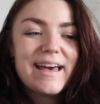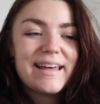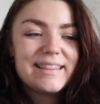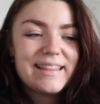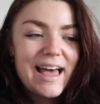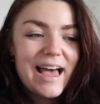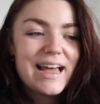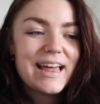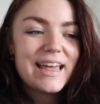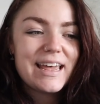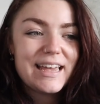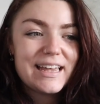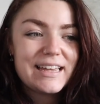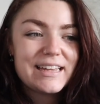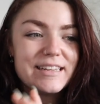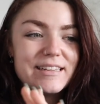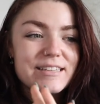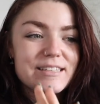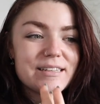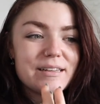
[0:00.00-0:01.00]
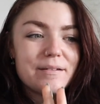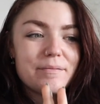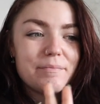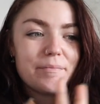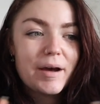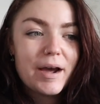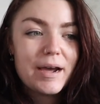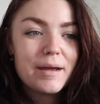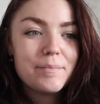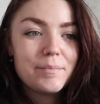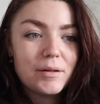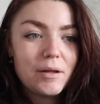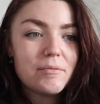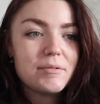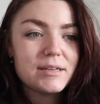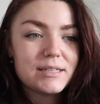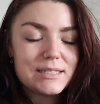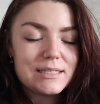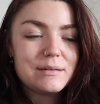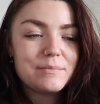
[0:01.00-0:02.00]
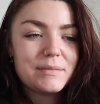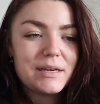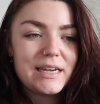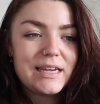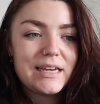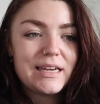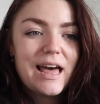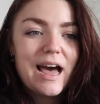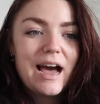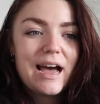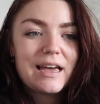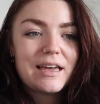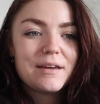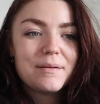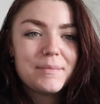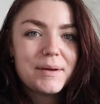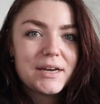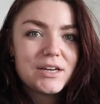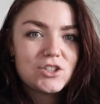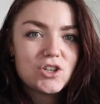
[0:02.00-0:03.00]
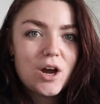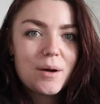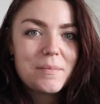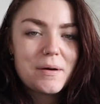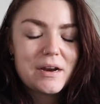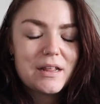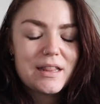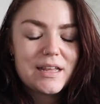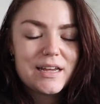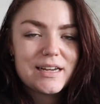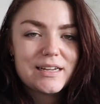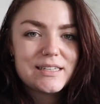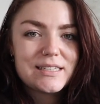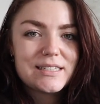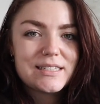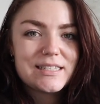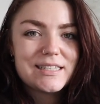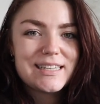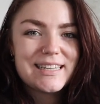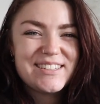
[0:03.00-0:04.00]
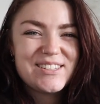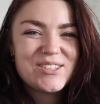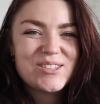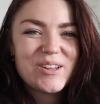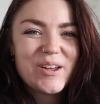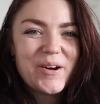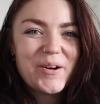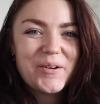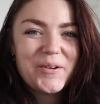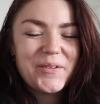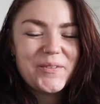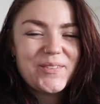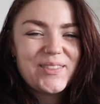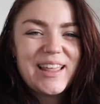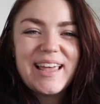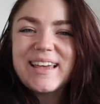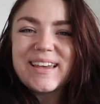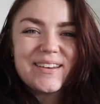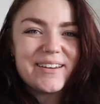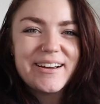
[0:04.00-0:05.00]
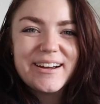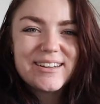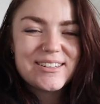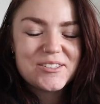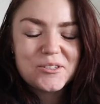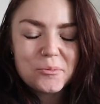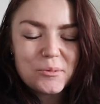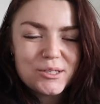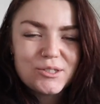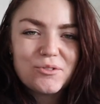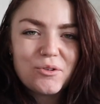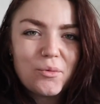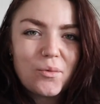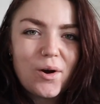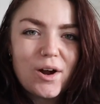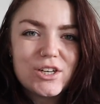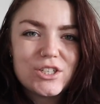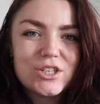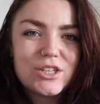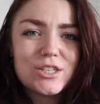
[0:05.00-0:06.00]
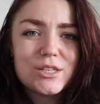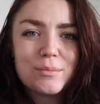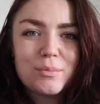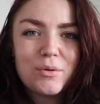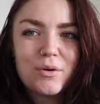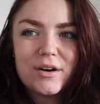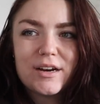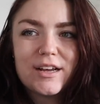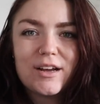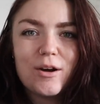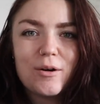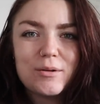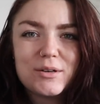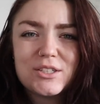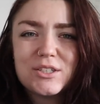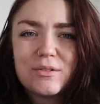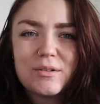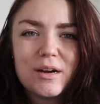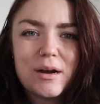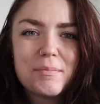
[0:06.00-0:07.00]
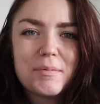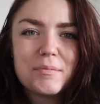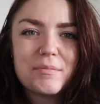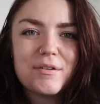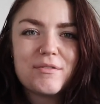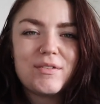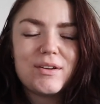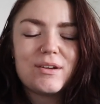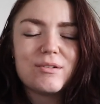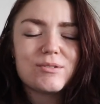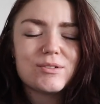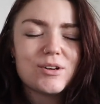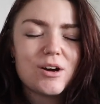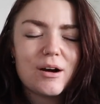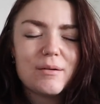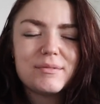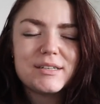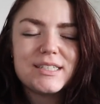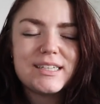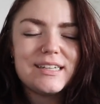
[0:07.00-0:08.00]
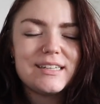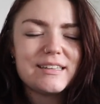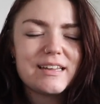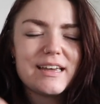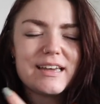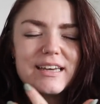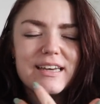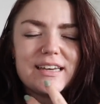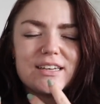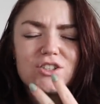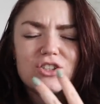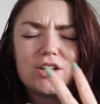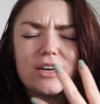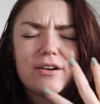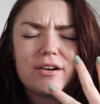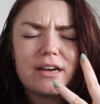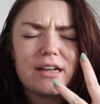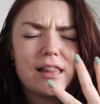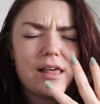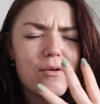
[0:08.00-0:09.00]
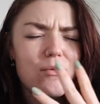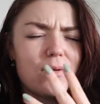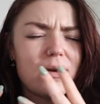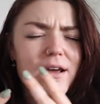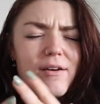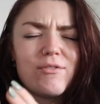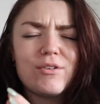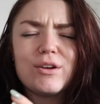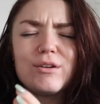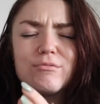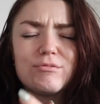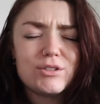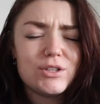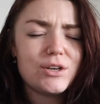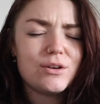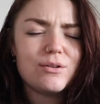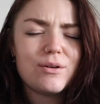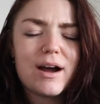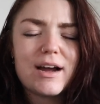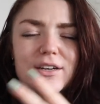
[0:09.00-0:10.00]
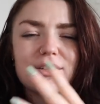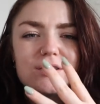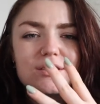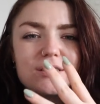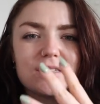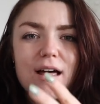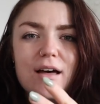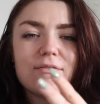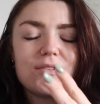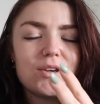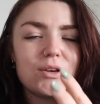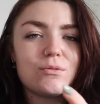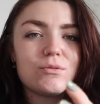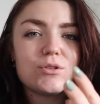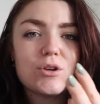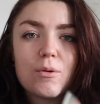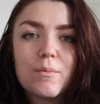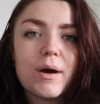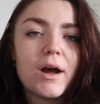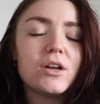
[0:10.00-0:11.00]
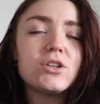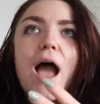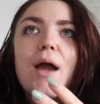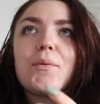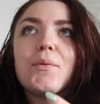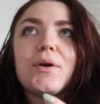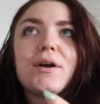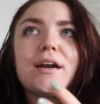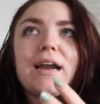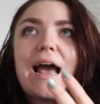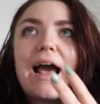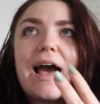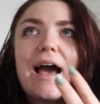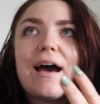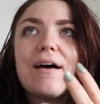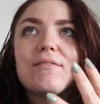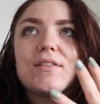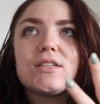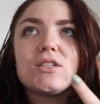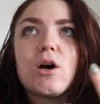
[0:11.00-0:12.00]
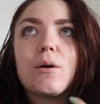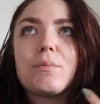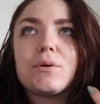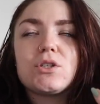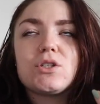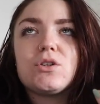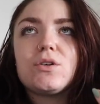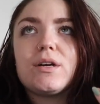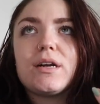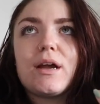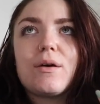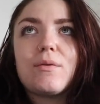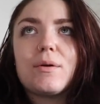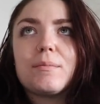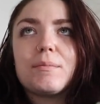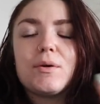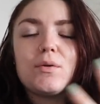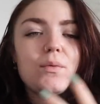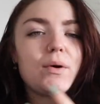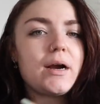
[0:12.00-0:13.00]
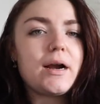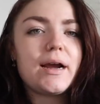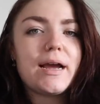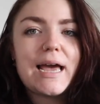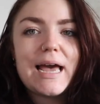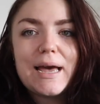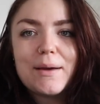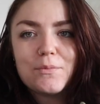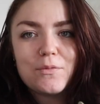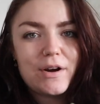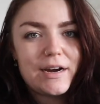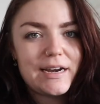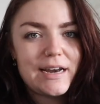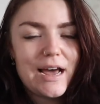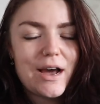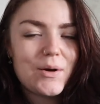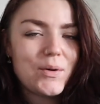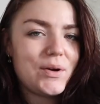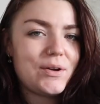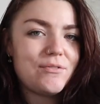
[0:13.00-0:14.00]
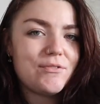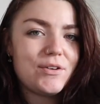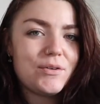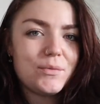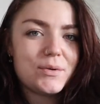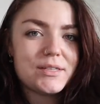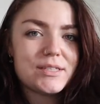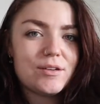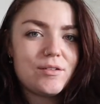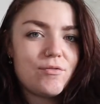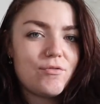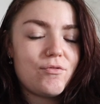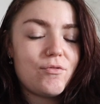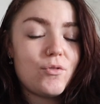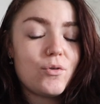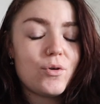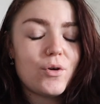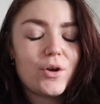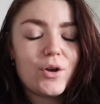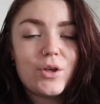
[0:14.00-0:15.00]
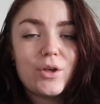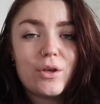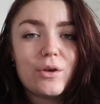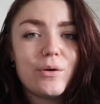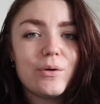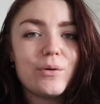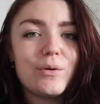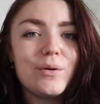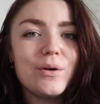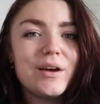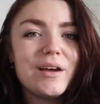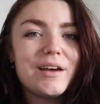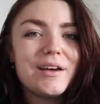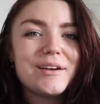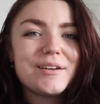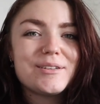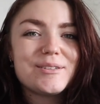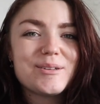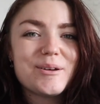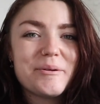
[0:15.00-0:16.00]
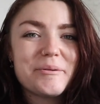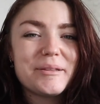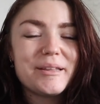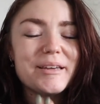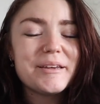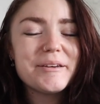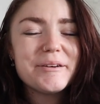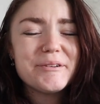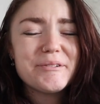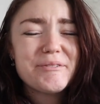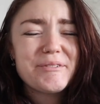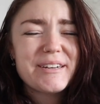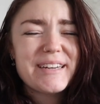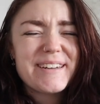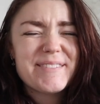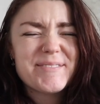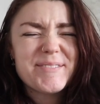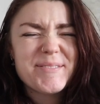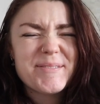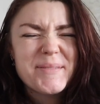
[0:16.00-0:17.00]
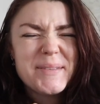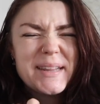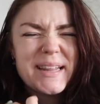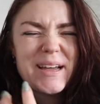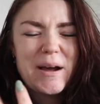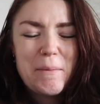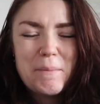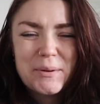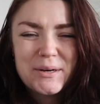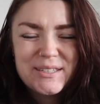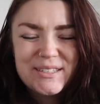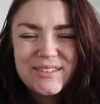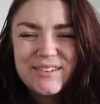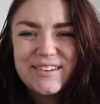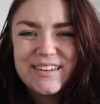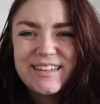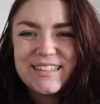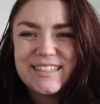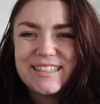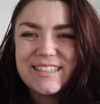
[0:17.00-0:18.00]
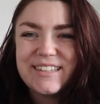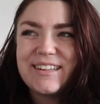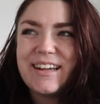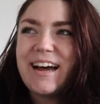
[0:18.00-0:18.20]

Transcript: And that is mind blowing to me that I can make a job out of this. So thank you guys so much for watching, supporting, always showing up on my videos, commenting, liking, sharing, like whatever you do. I just love you so much. I wouldn't have this opportunity. I wouldn't be where I am right now if it wasn't for you. So thank you for giving me the opportunity to do